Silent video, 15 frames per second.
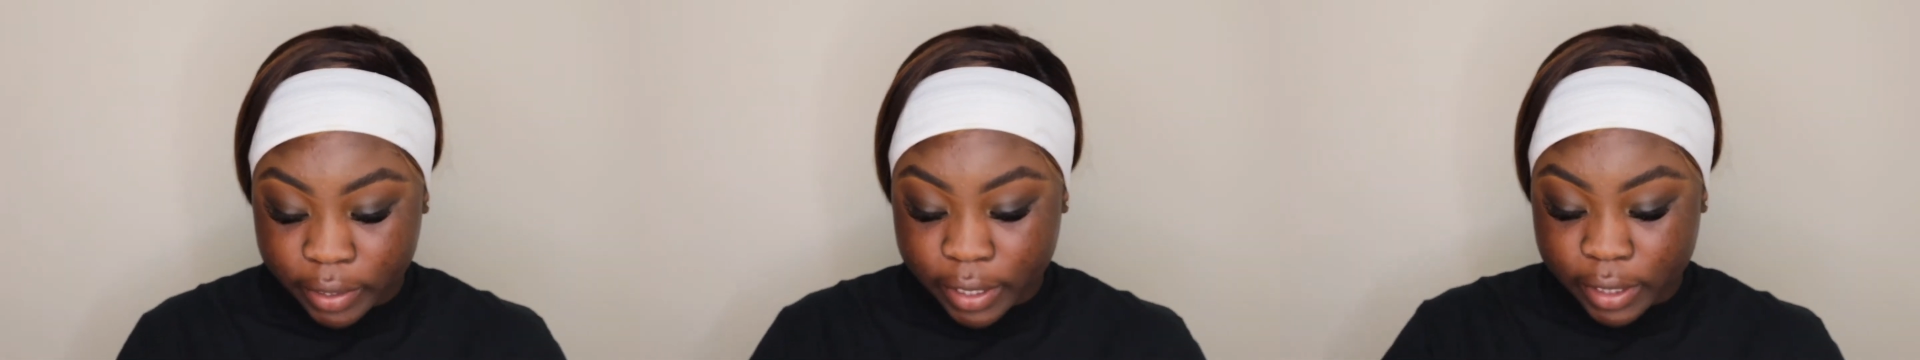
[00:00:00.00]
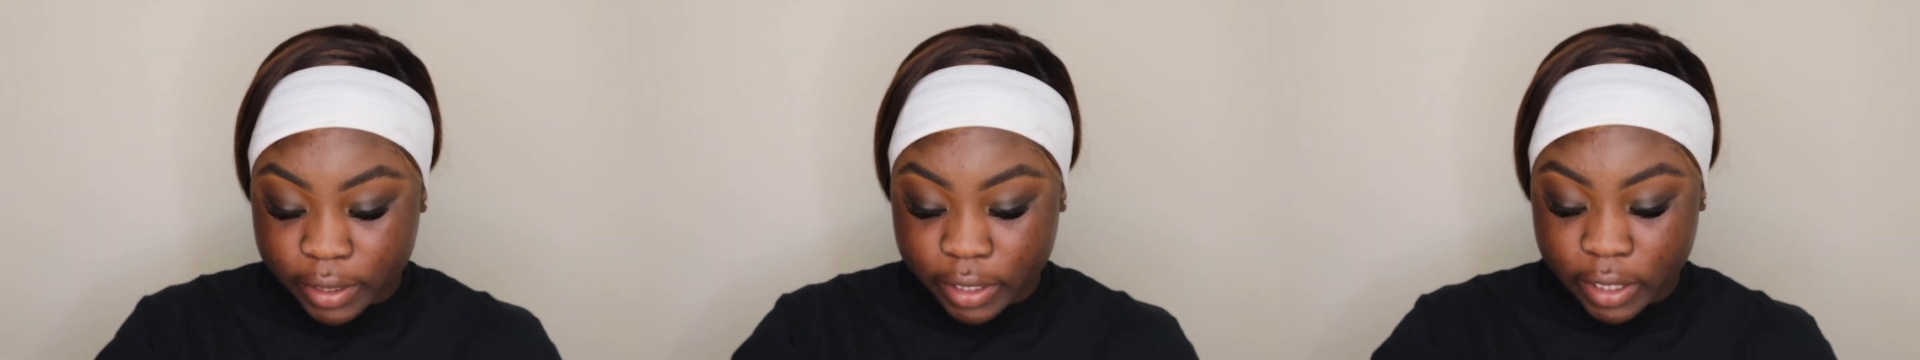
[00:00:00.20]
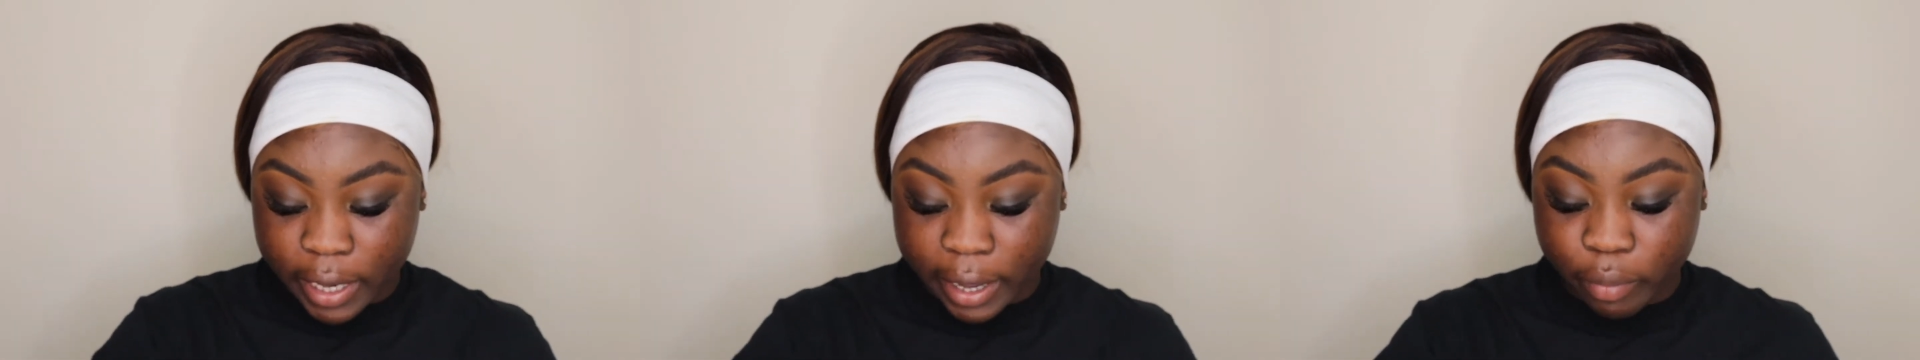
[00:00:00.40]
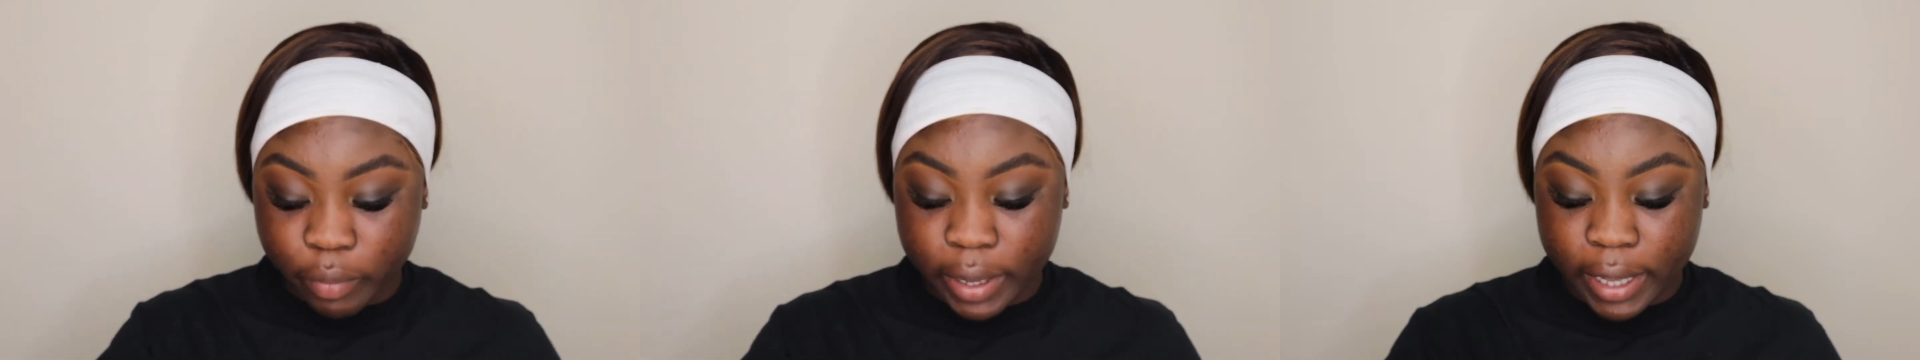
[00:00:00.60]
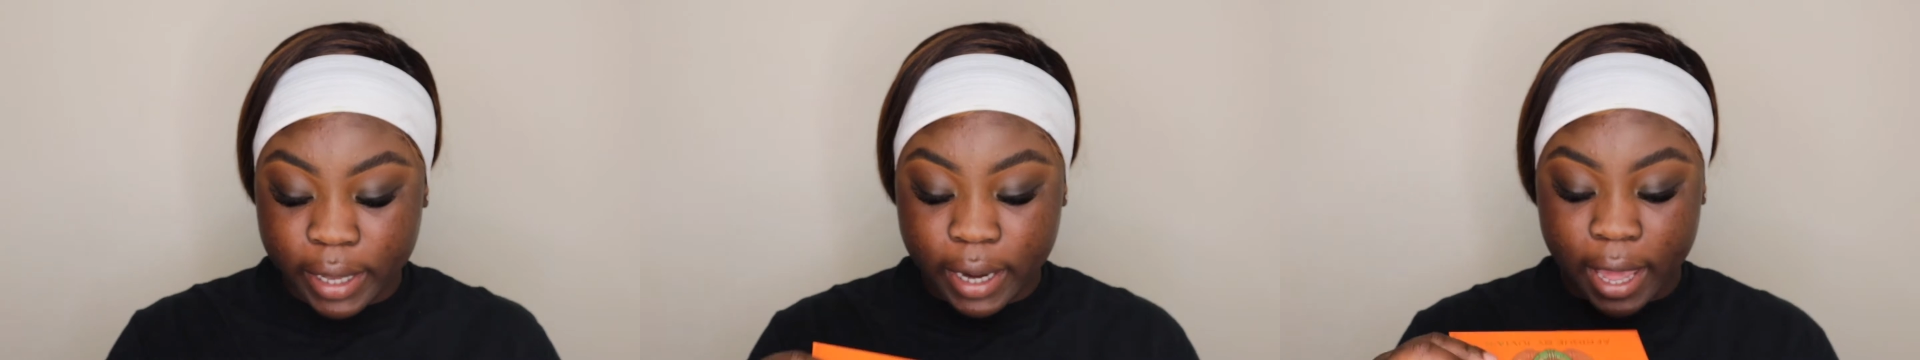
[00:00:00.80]
And then I
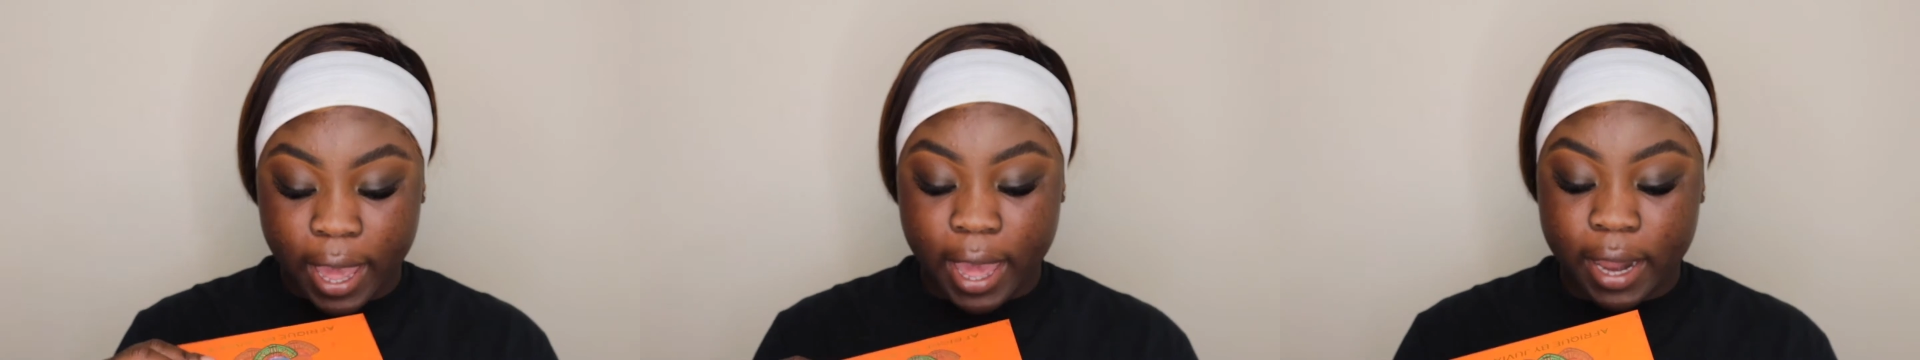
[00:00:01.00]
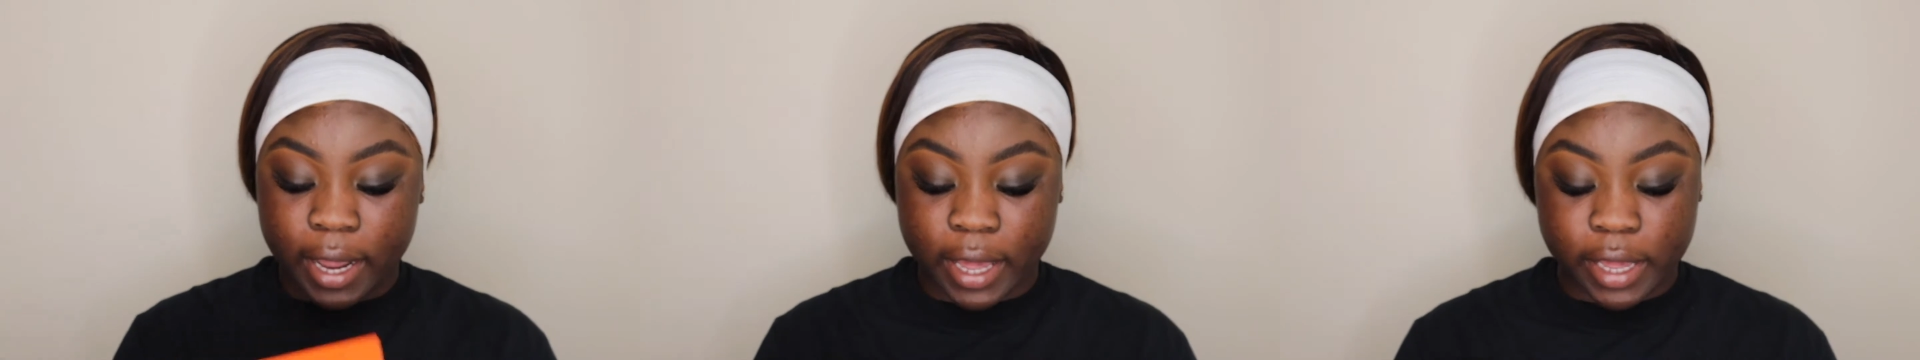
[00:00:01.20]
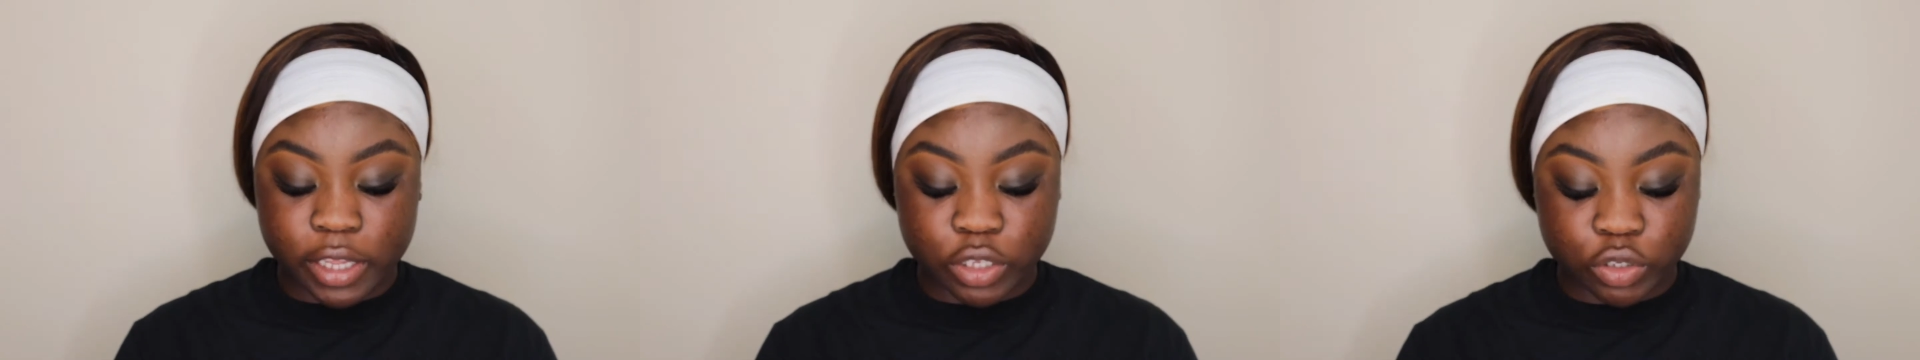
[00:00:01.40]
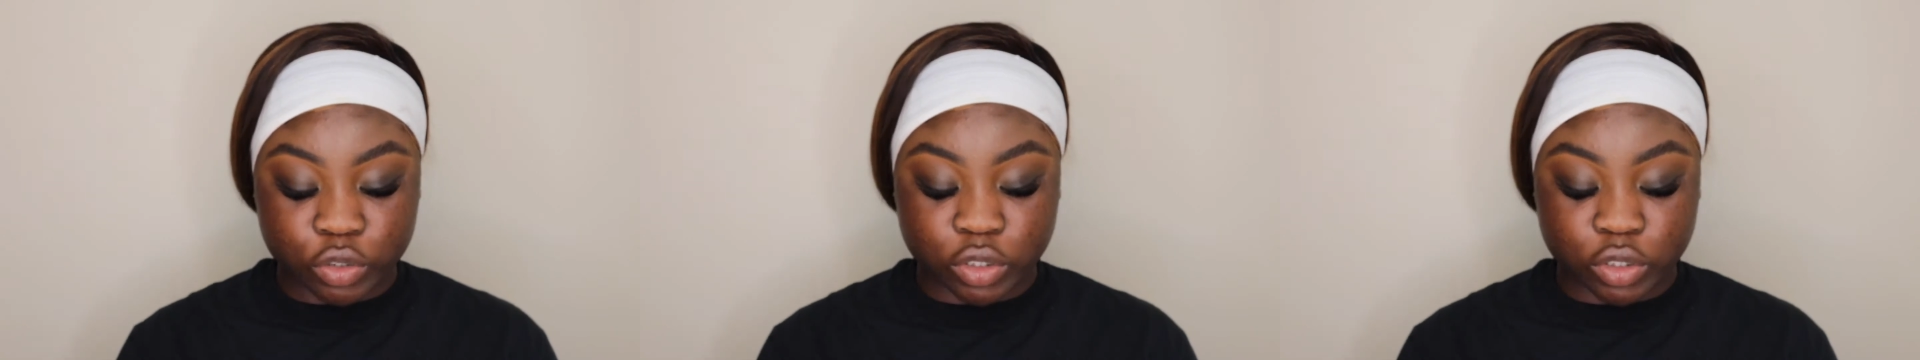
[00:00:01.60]
went ahead and